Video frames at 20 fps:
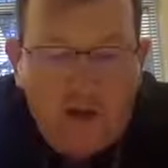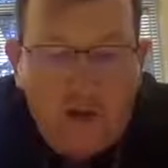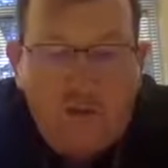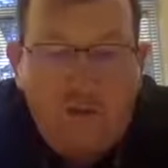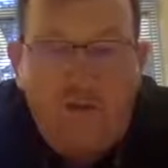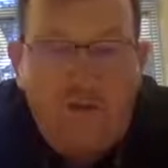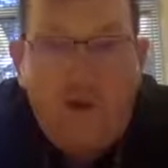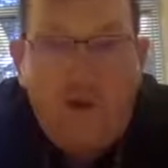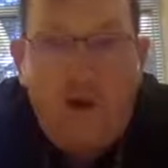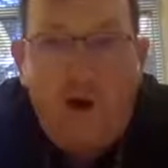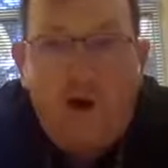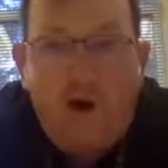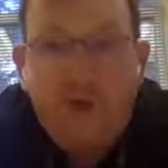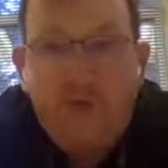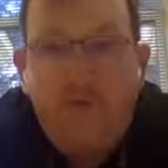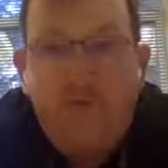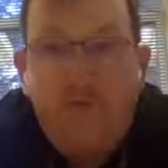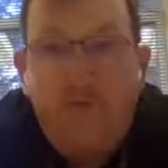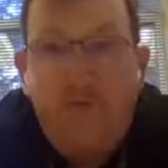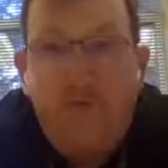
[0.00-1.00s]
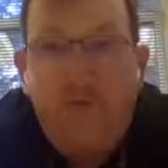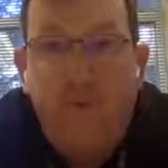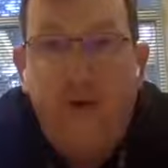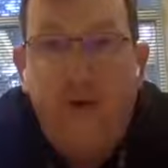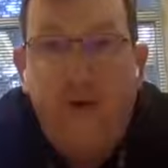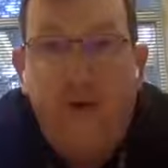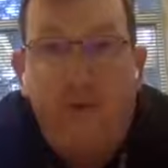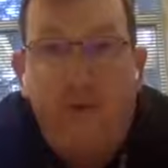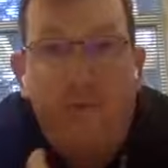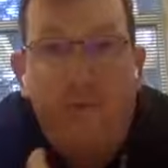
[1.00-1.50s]
So for us and for
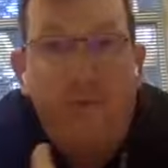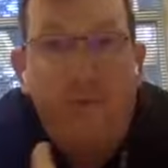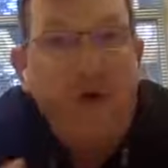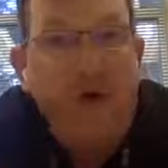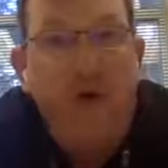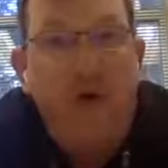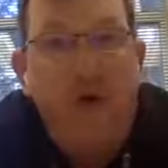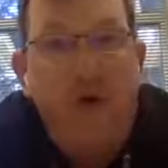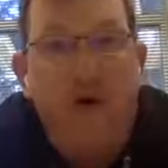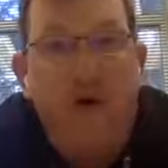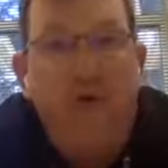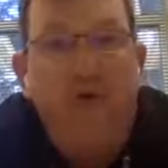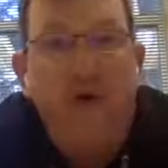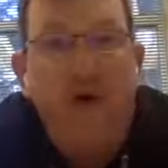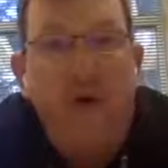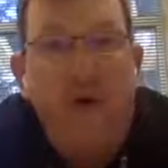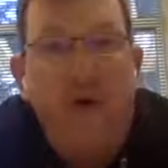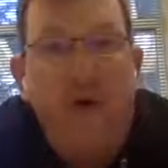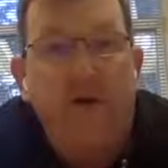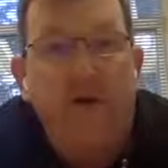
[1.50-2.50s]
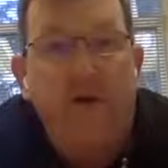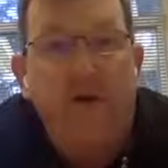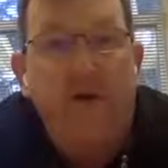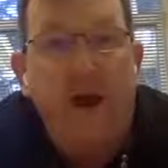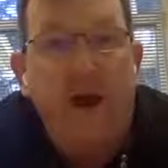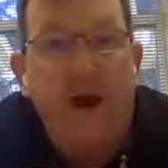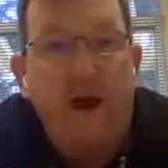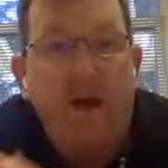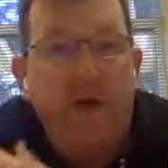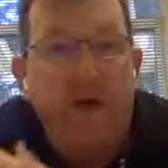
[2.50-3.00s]
me, we know every year
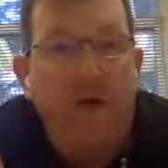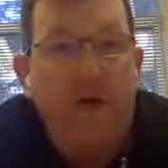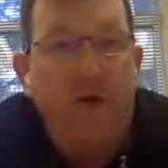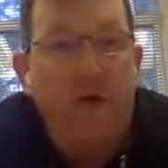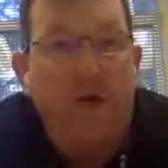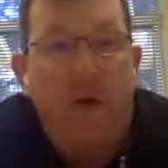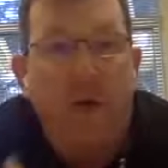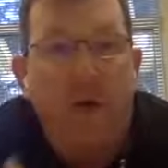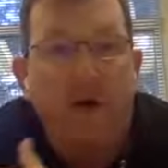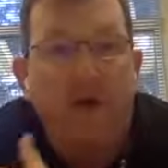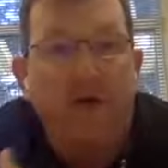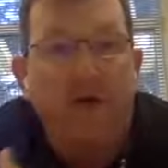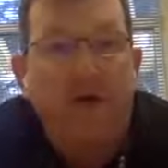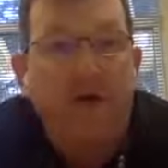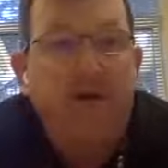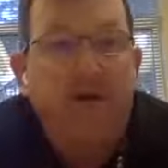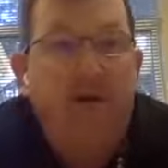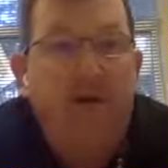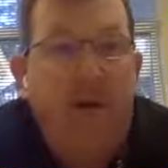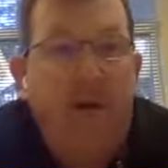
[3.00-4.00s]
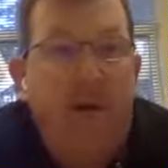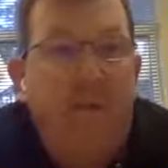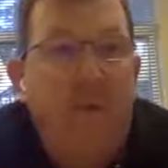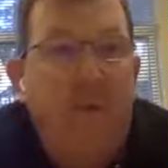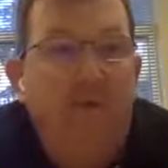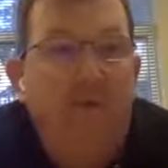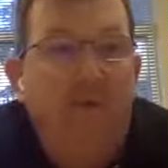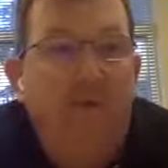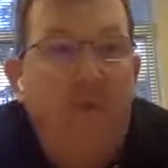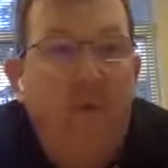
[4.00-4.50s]
that, what edition
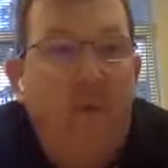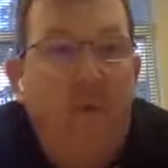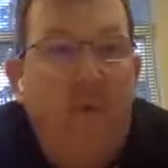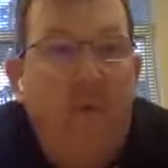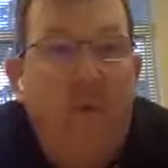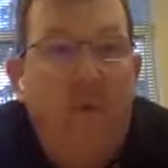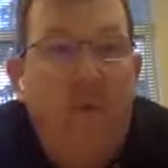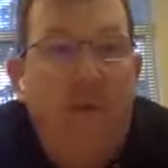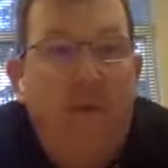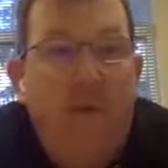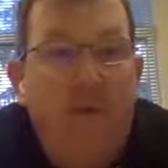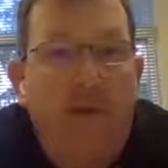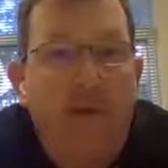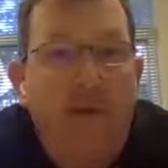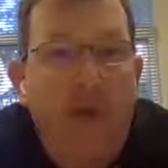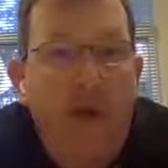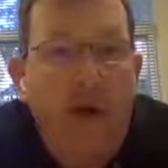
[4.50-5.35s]
happens in what month.